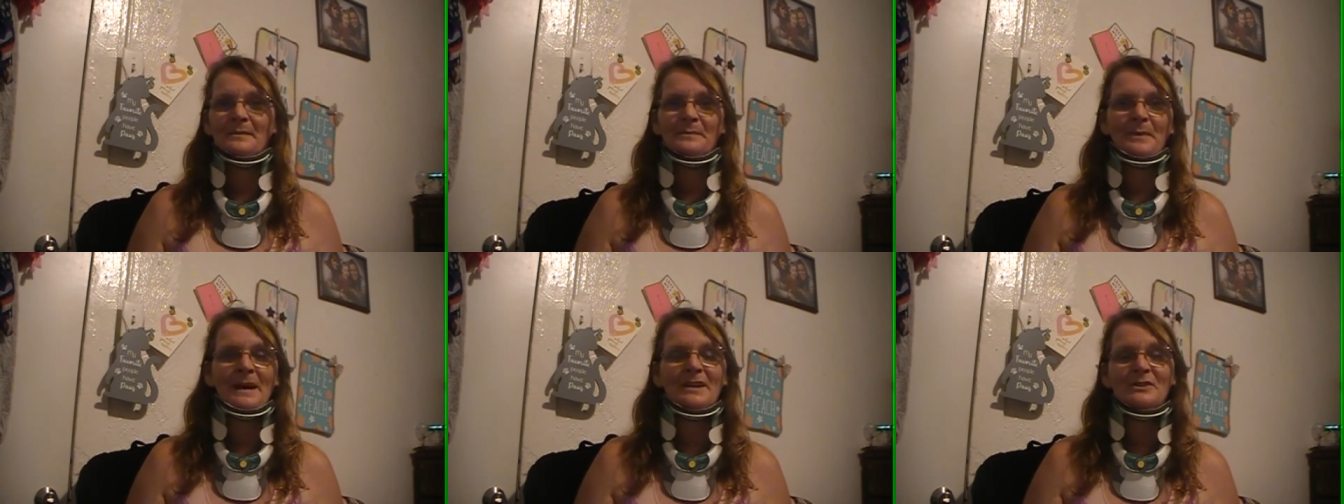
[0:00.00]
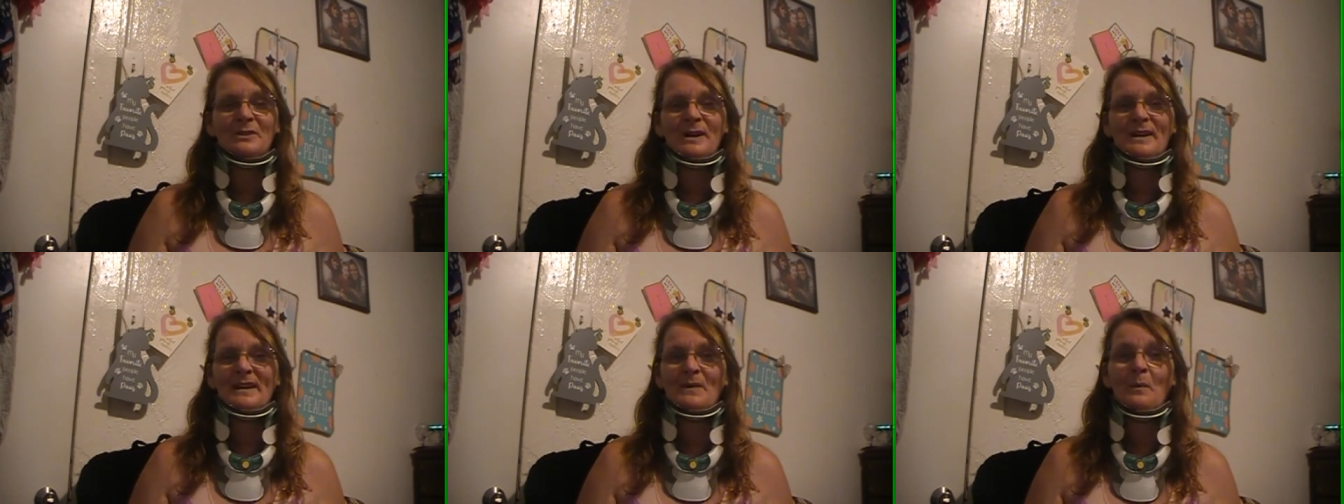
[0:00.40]

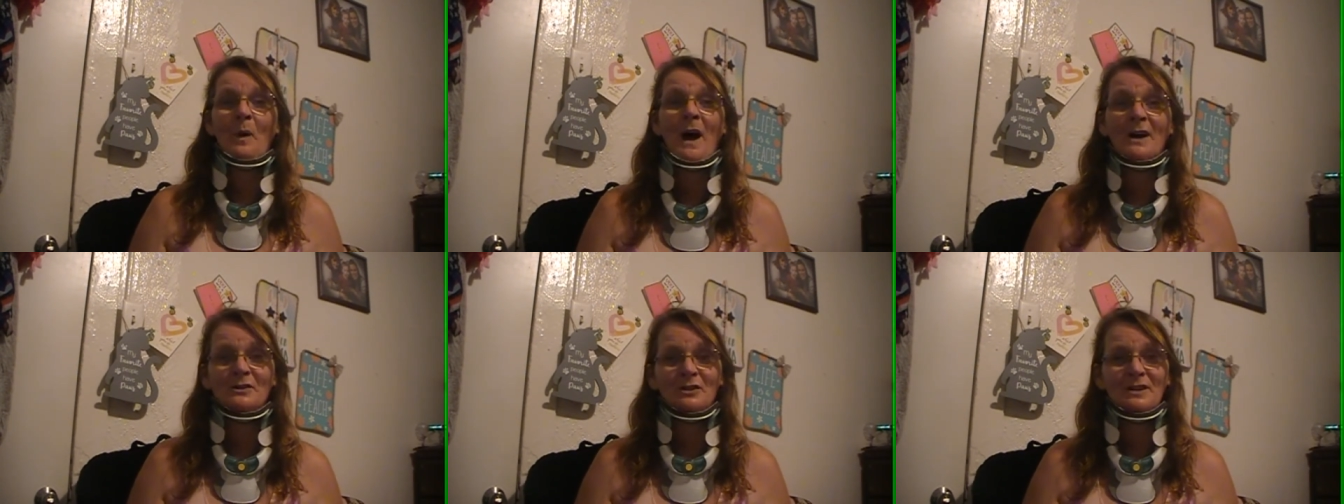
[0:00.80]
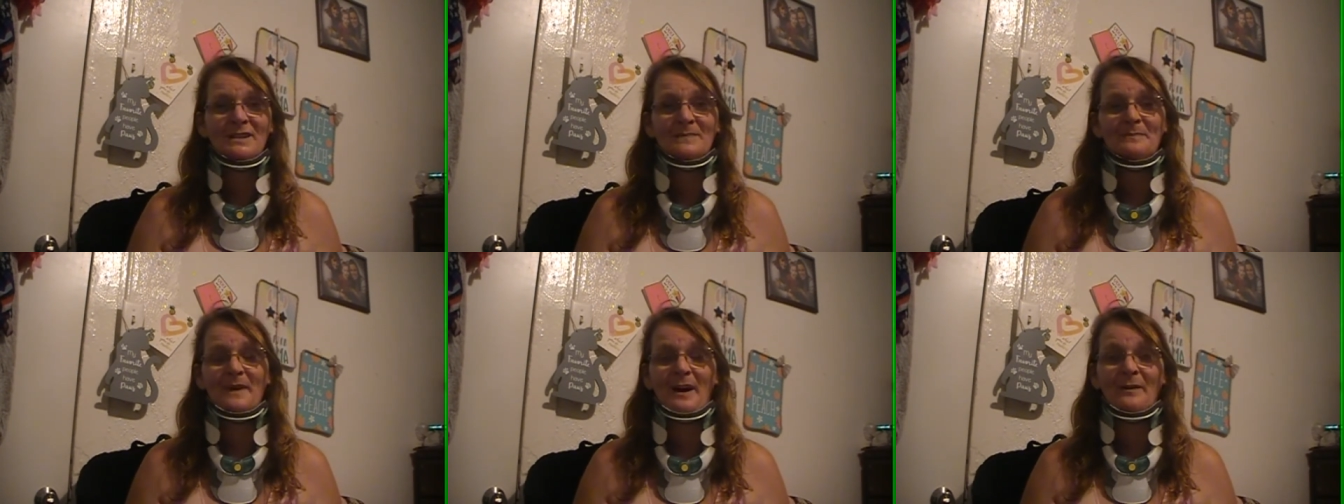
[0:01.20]
patiently
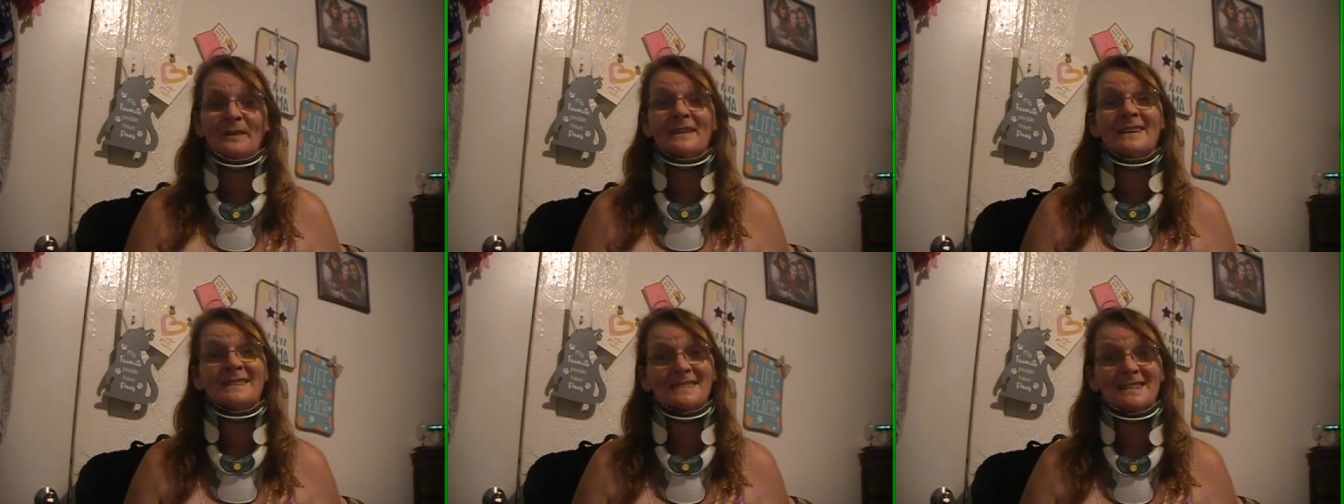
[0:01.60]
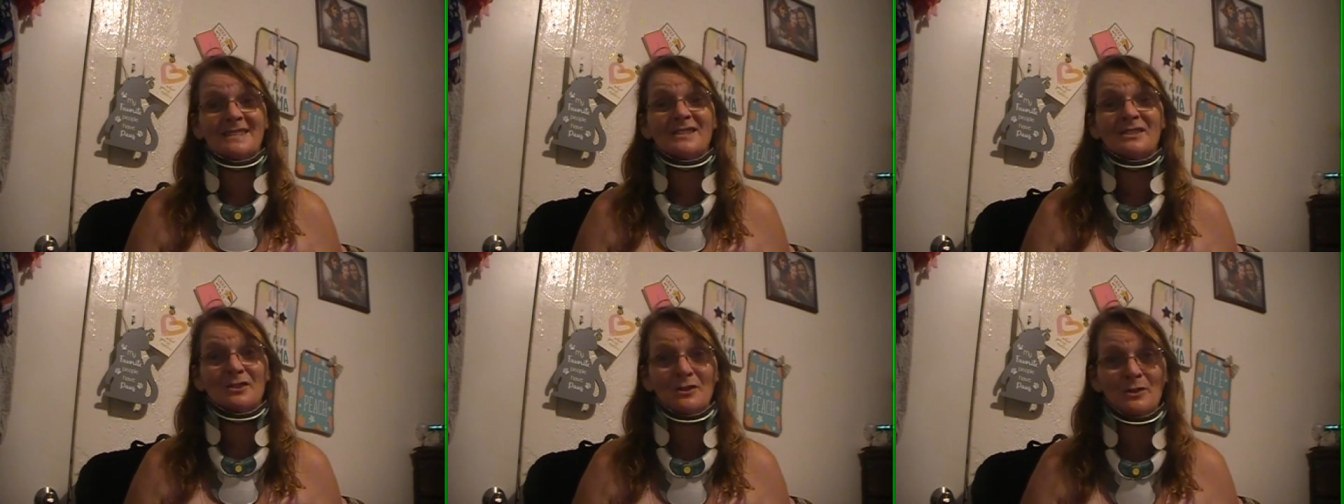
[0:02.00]
watches or
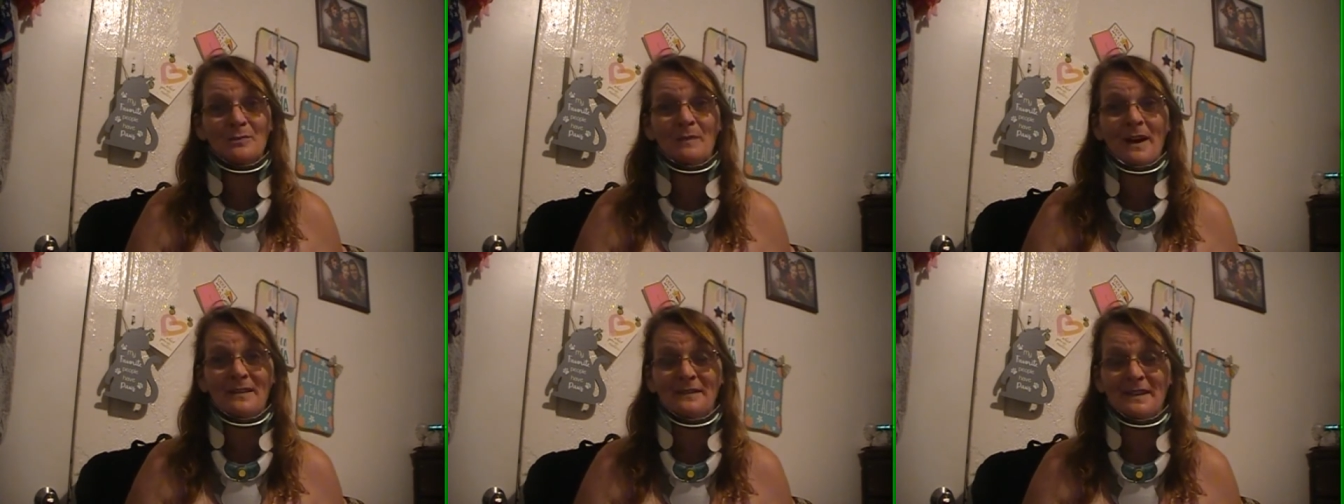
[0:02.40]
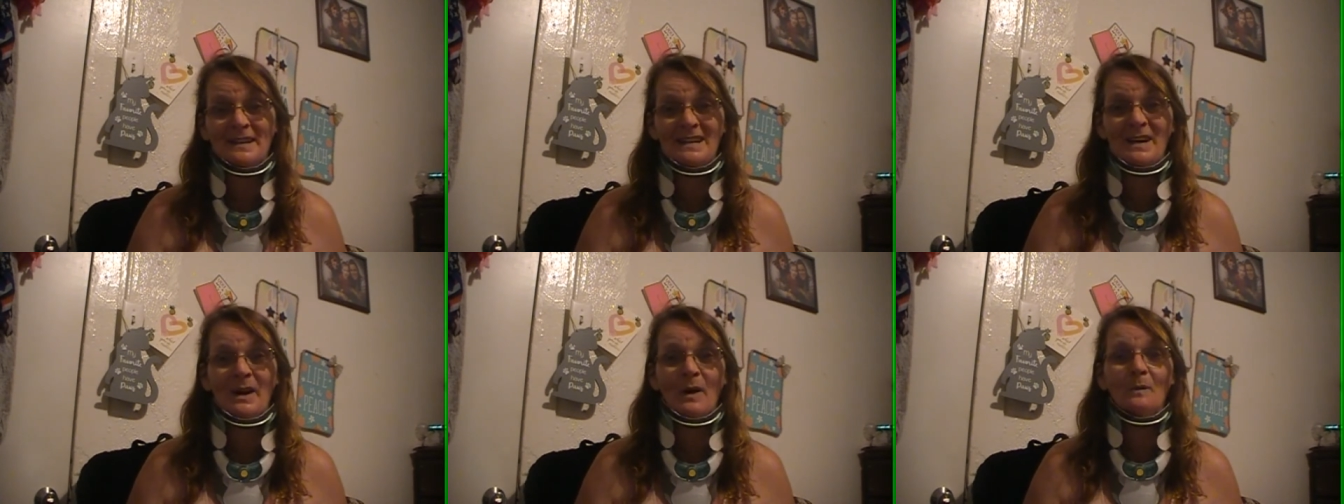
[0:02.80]
listens to my
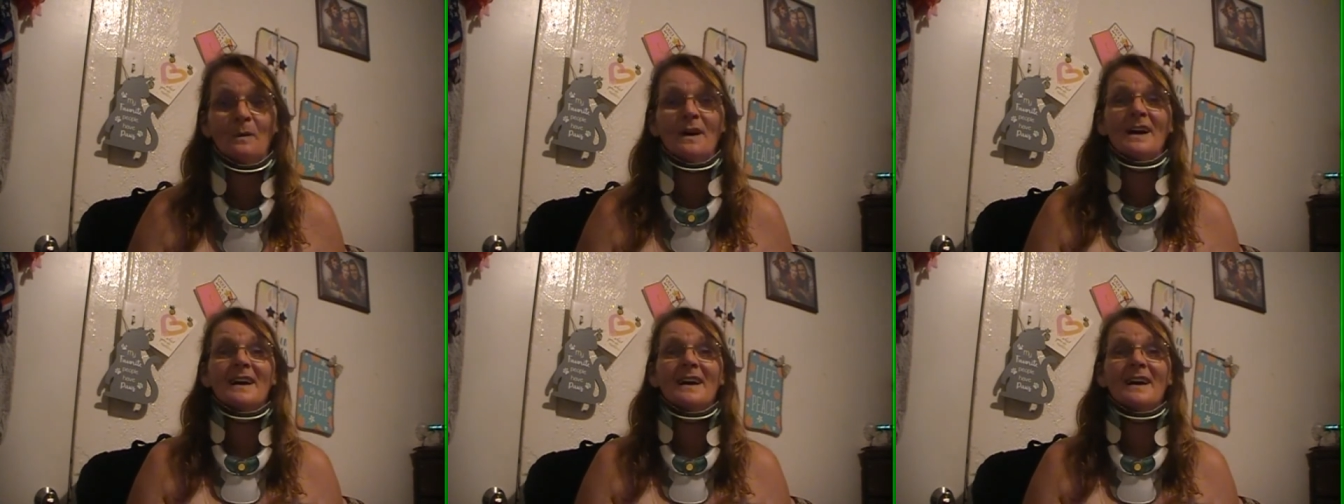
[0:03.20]
video